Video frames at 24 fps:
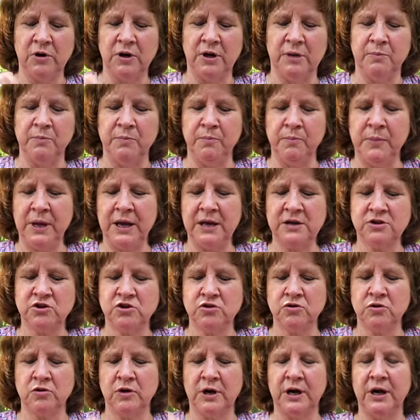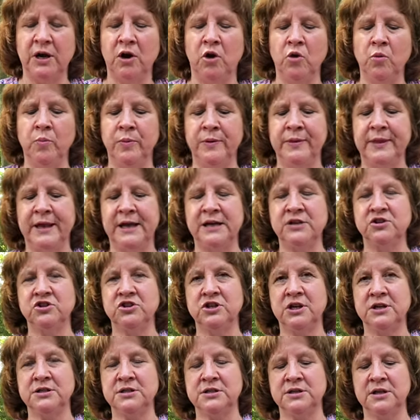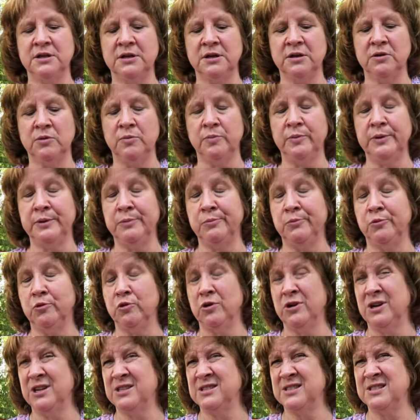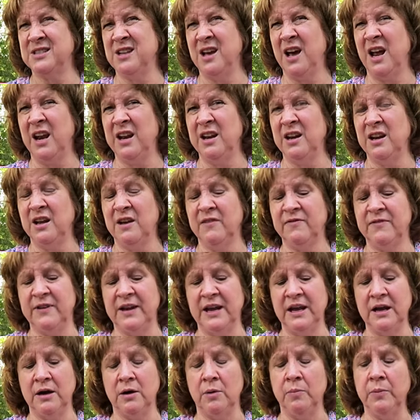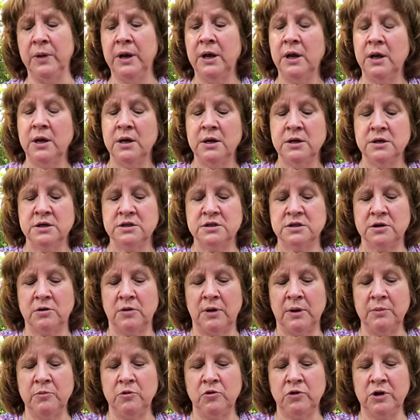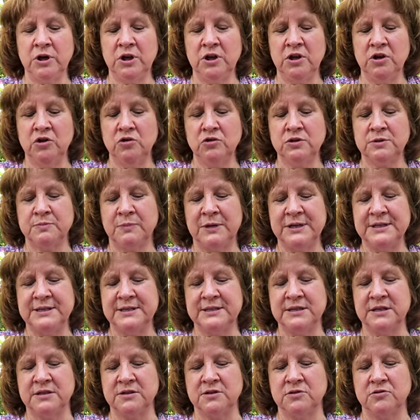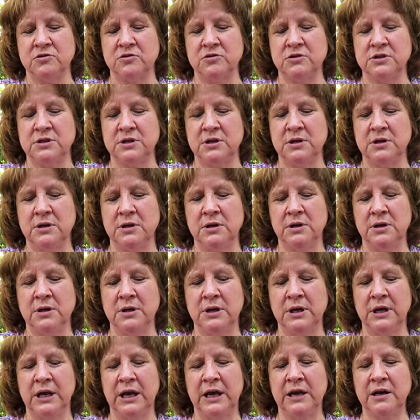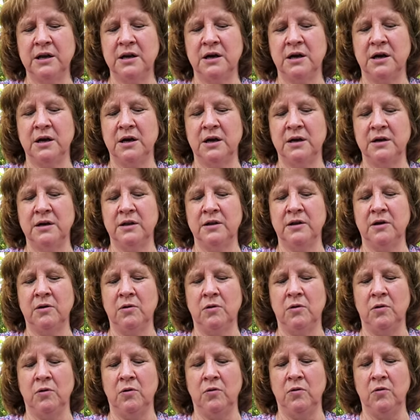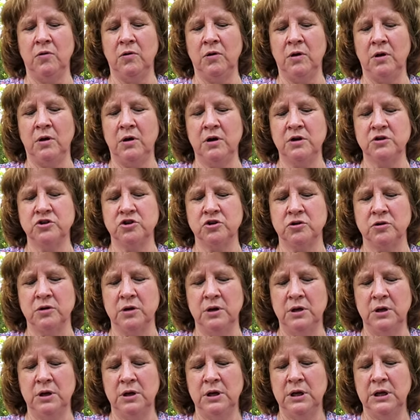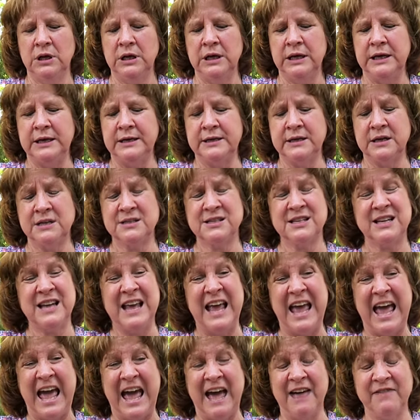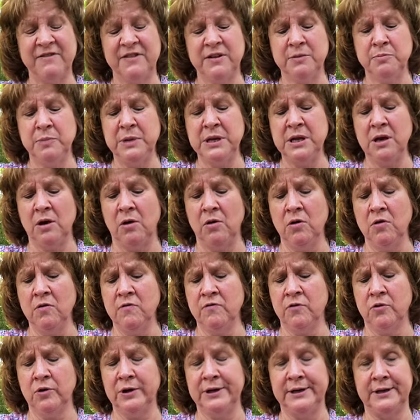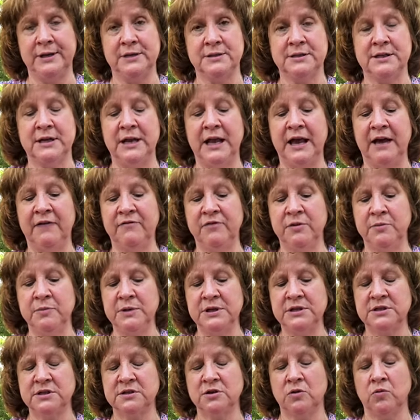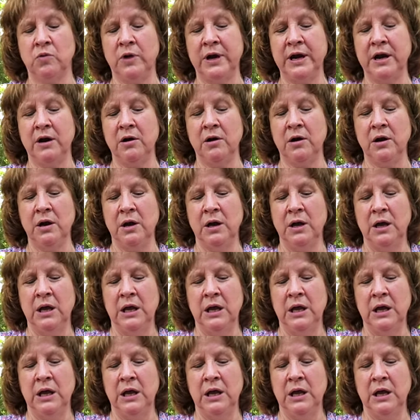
Now make sure I open that just a little bit more and it's not enough to help. So I'm going to use my scissors and cut the hole larger. It doesn't have to be oval, it doesn't have to be square.